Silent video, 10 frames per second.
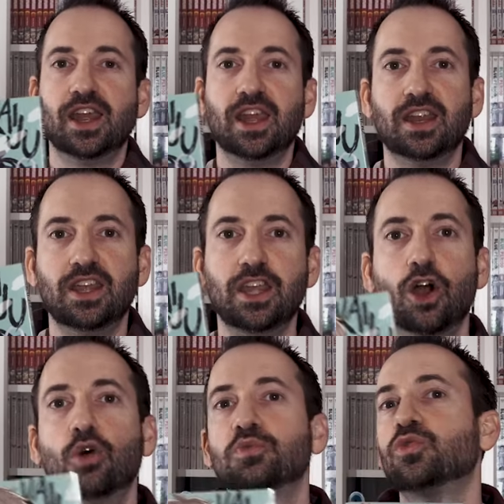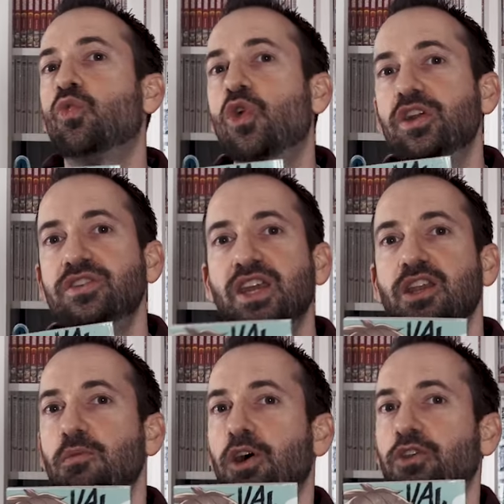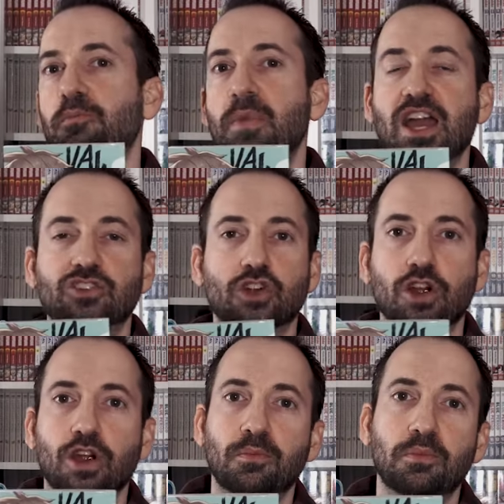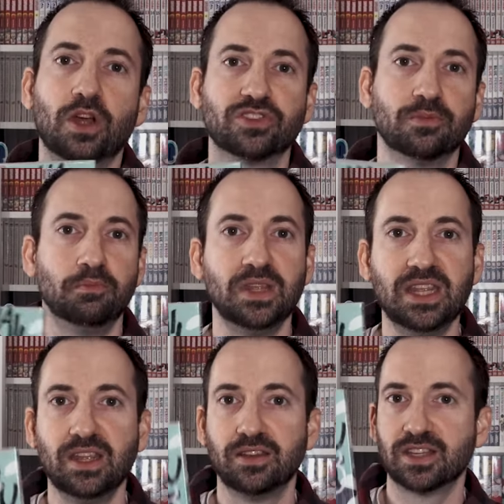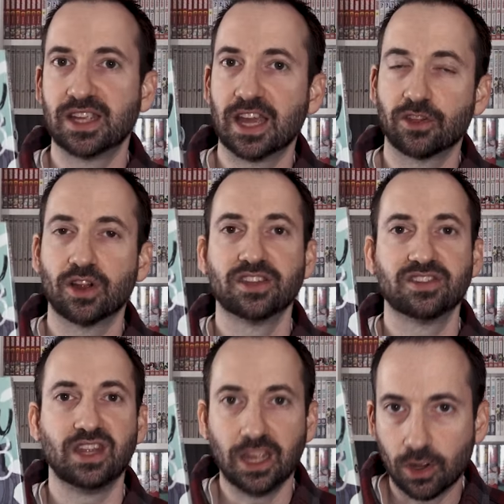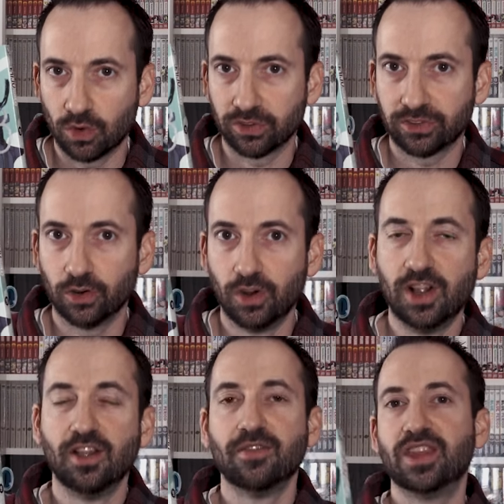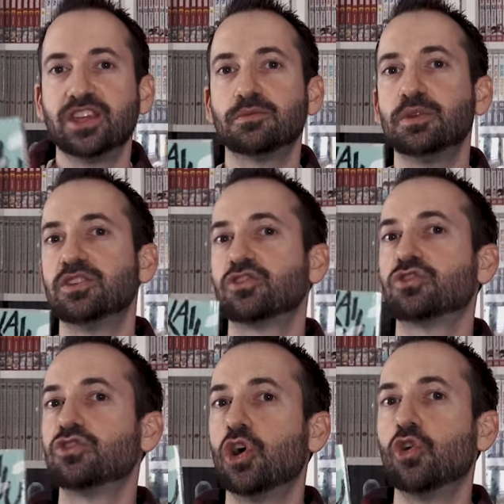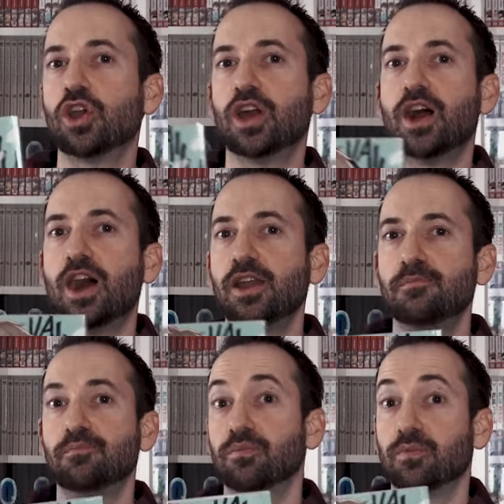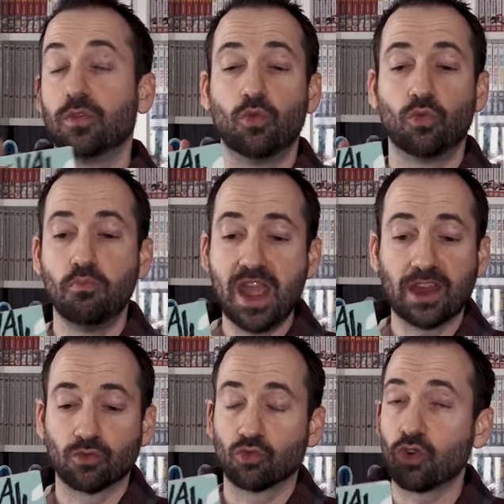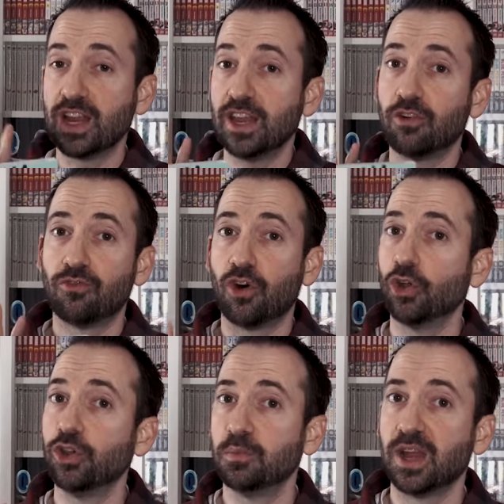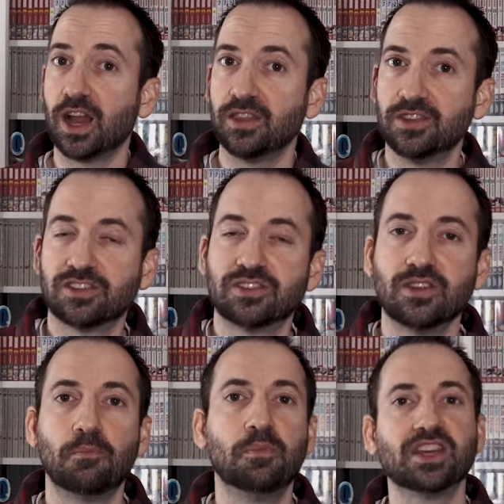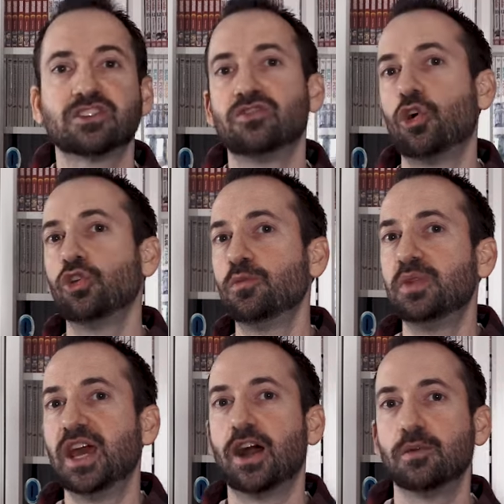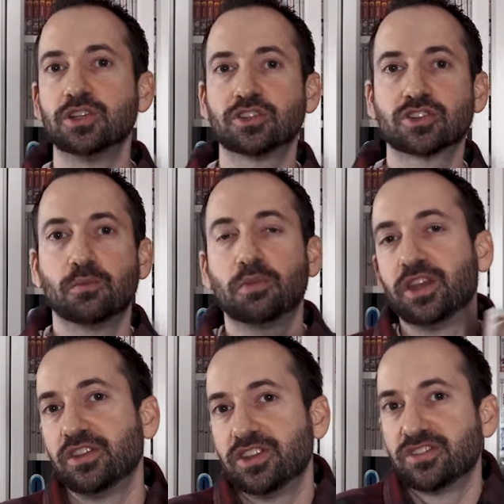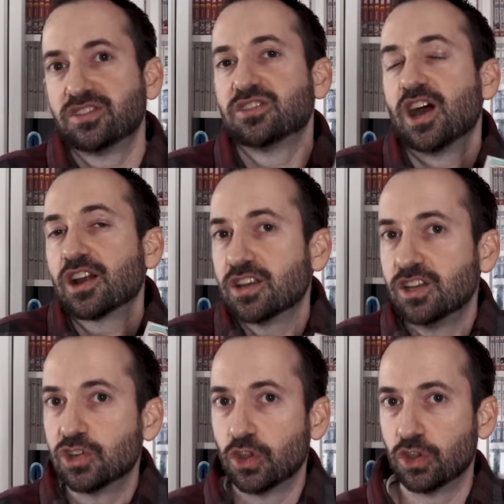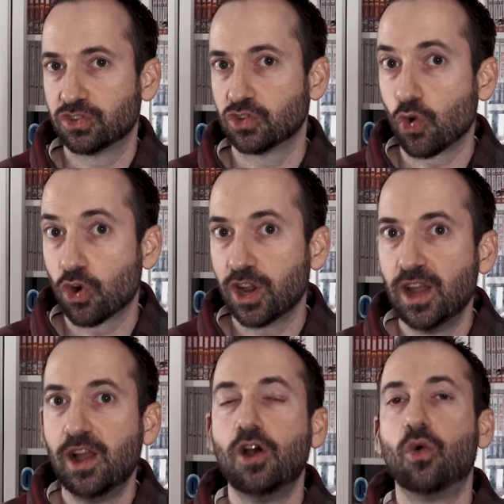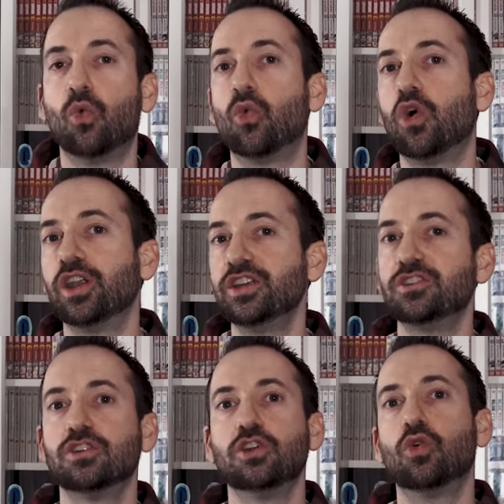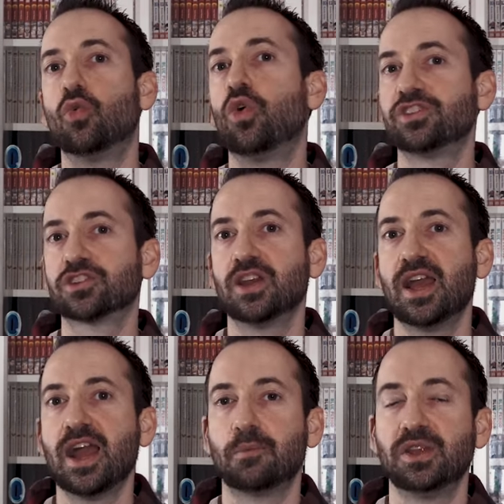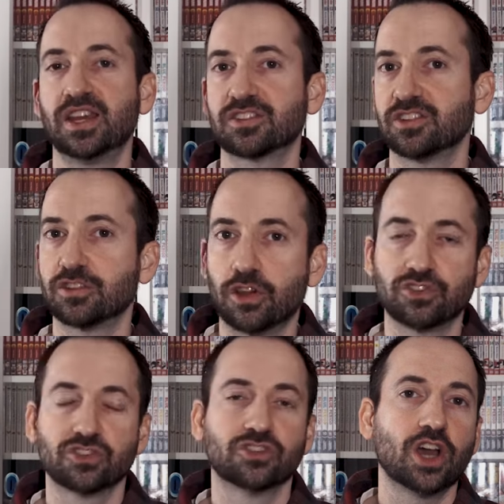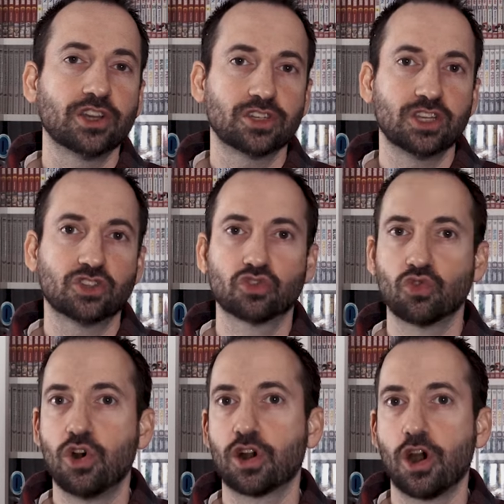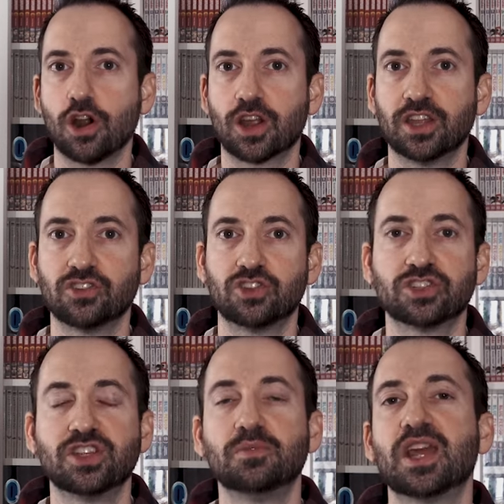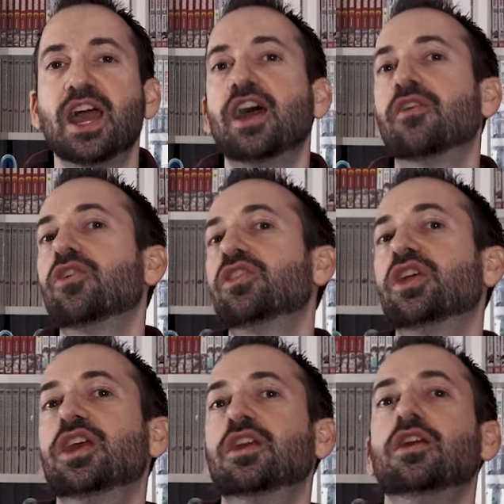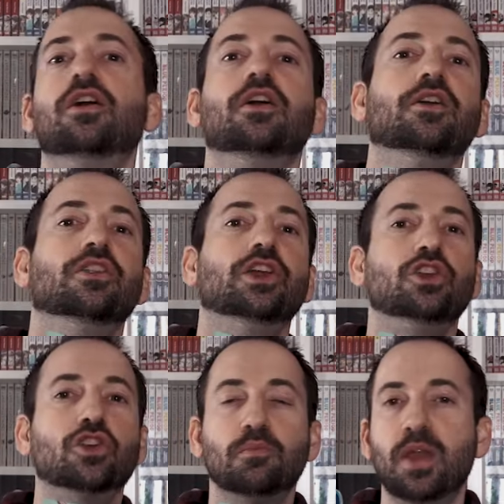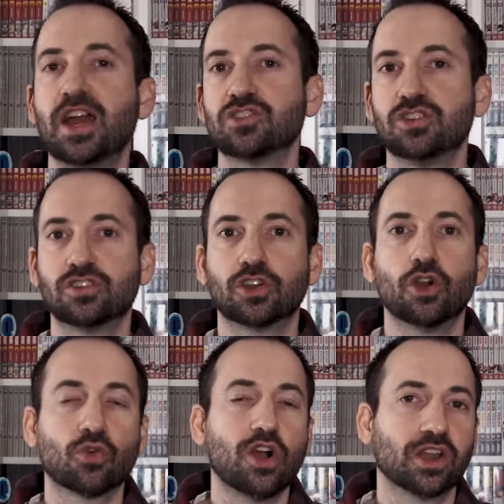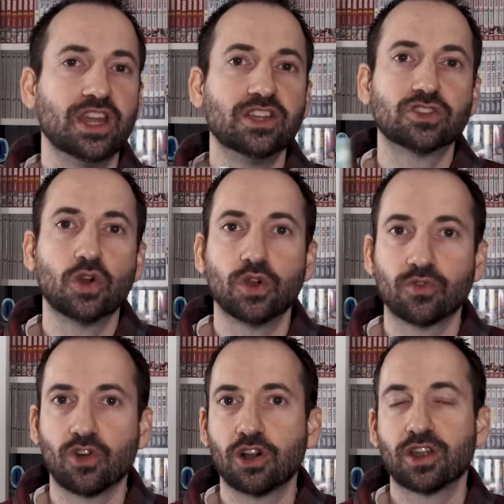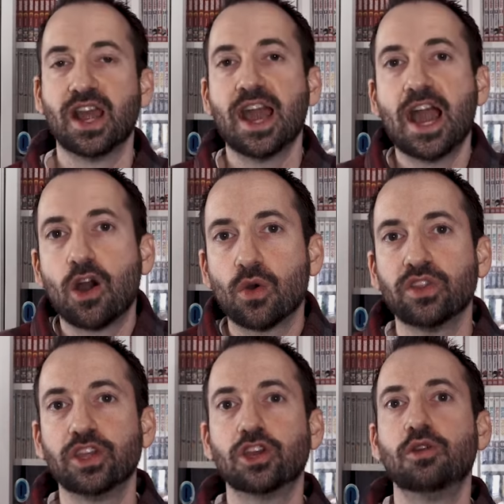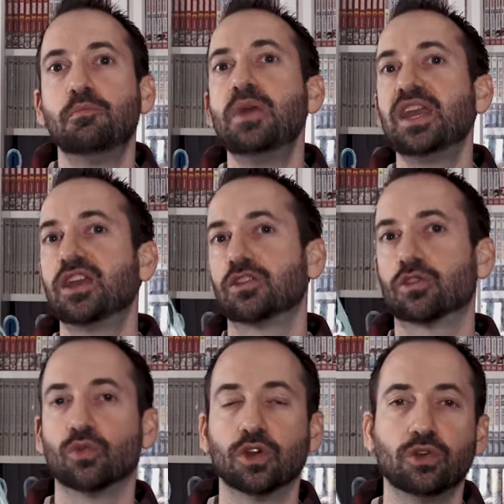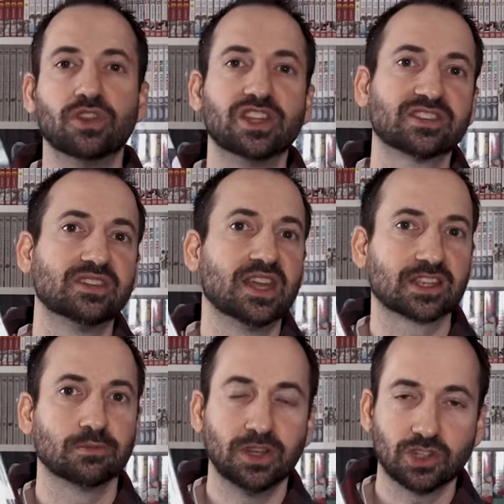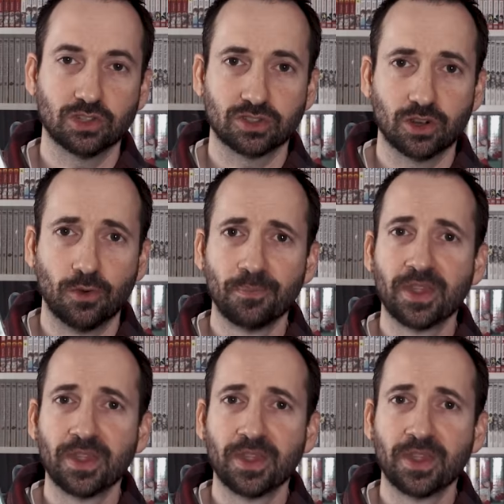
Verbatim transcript: And he hopes one day to be able to match her and be able to be together as equal. So it has been so good. I'm man, right now, Volume 9, this is the best volume net. I'm just completely sucked into the story, wanting to know what's going to happen next. It's on such a strong arc as it just seems everything that you could imagine to go wrong is going wrong and how are they going to make it through this next mission. So